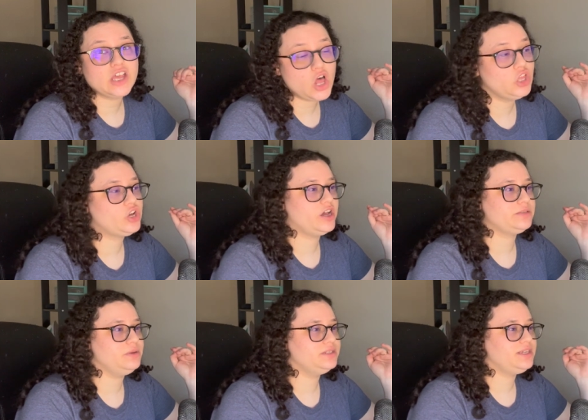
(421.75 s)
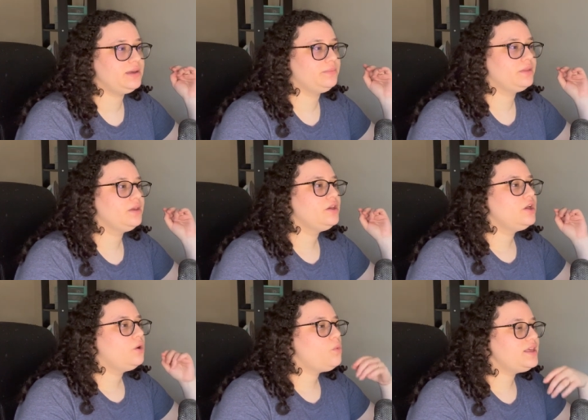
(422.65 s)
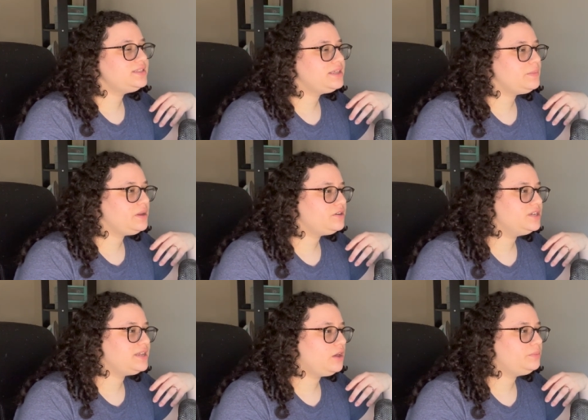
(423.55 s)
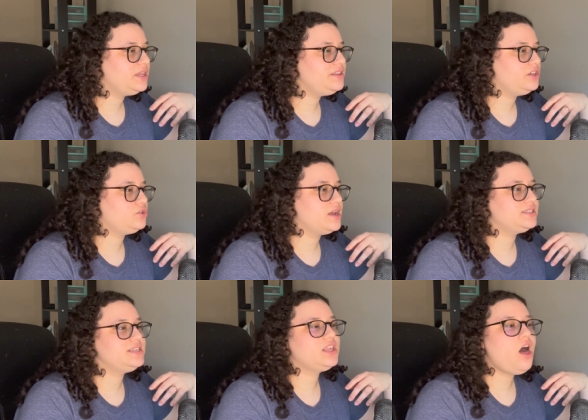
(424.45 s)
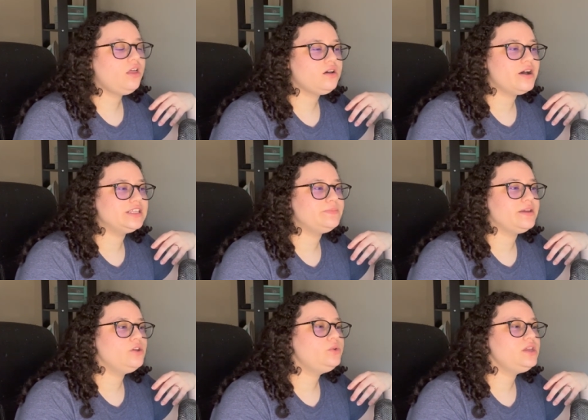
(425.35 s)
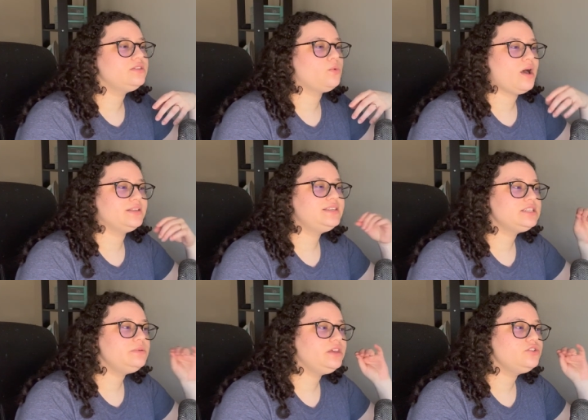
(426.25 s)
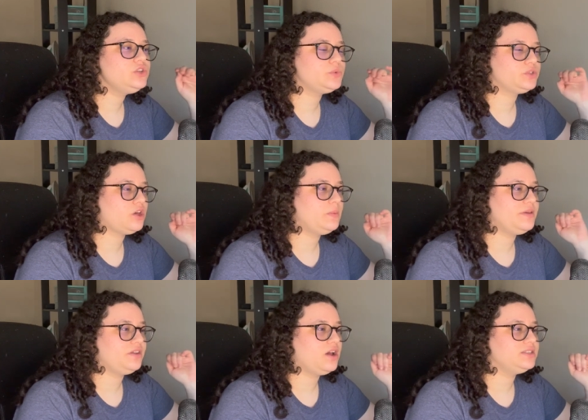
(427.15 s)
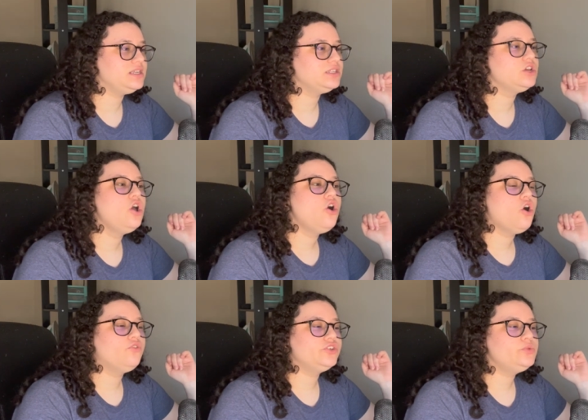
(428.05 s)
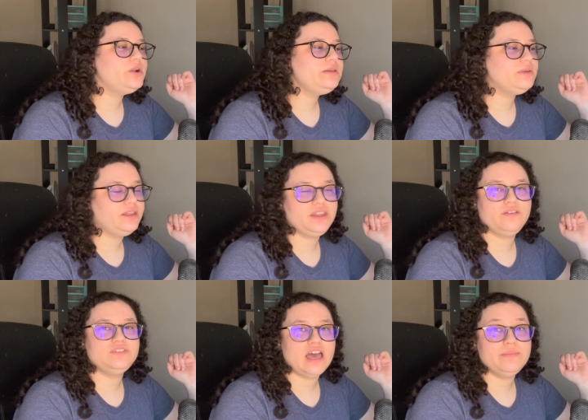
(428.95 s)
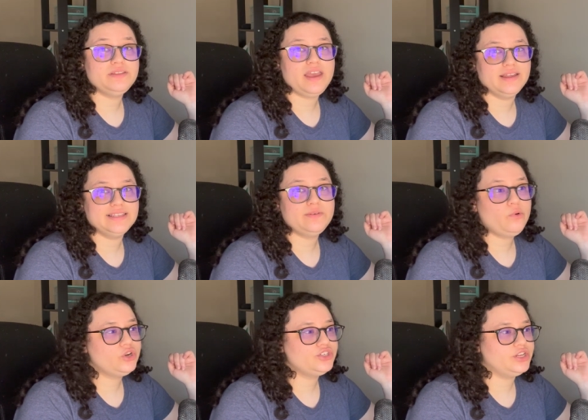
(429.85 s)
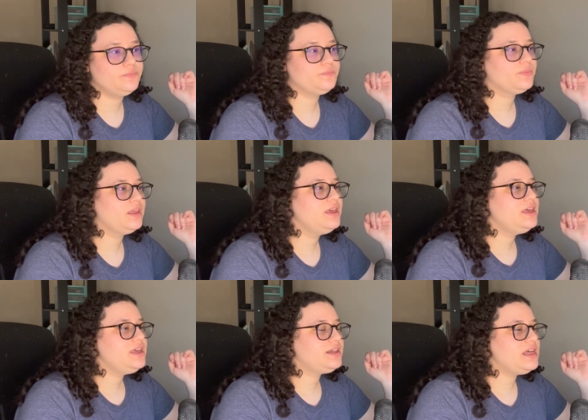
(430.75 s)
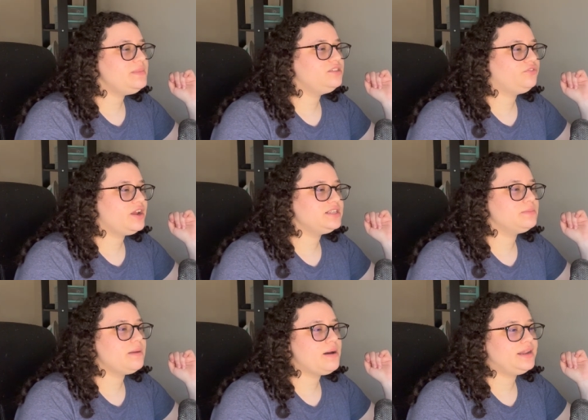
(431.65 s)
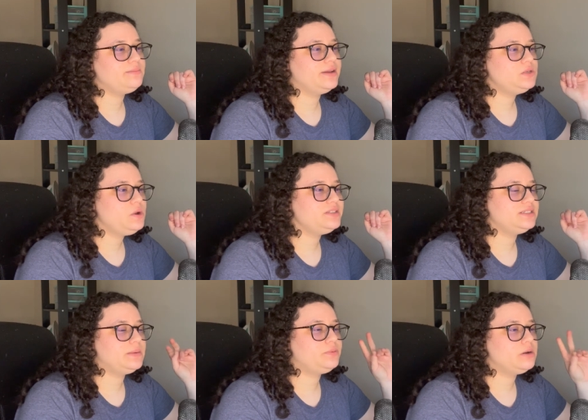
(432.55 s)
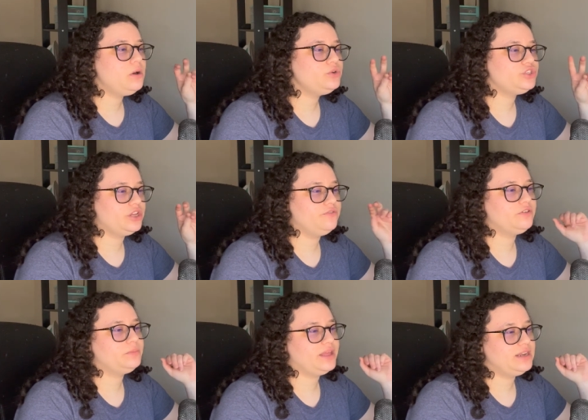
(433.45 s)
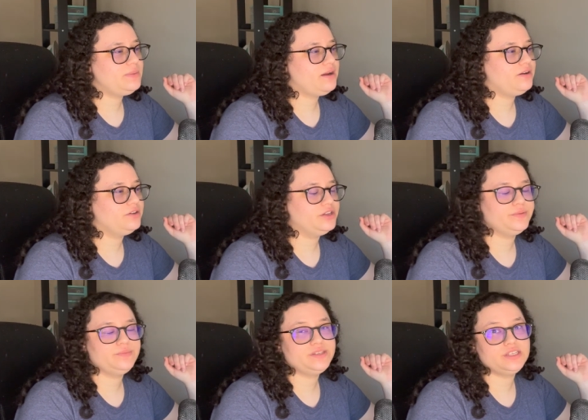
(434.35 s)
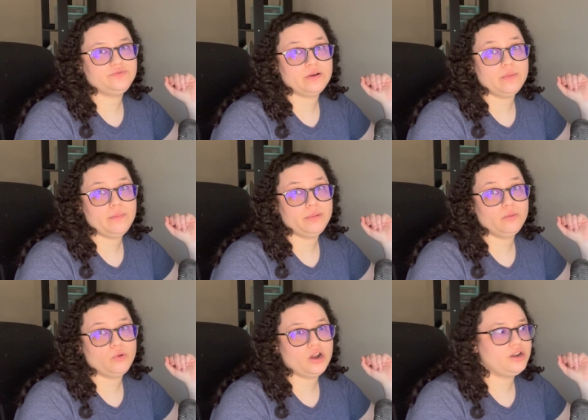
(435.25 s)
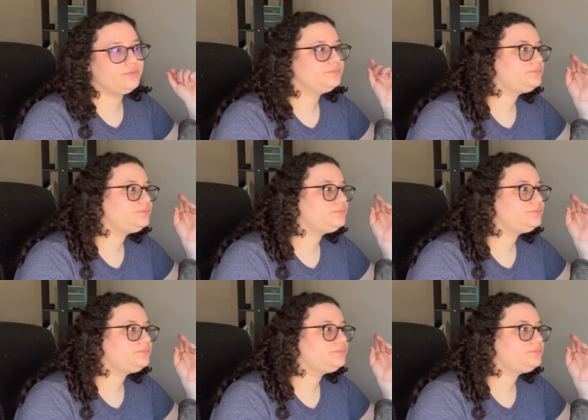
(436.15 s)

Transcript: Holocaust museum. West then appeared to downplay the atrocities of the Holocaust by noting that while 6 million Jews were slaughtered by the Nazis, over 20 million have died by the hands of abortion. Claiming the phrase, my body, my choice, is a promotion for Planned Parenthood. This is from Billboard.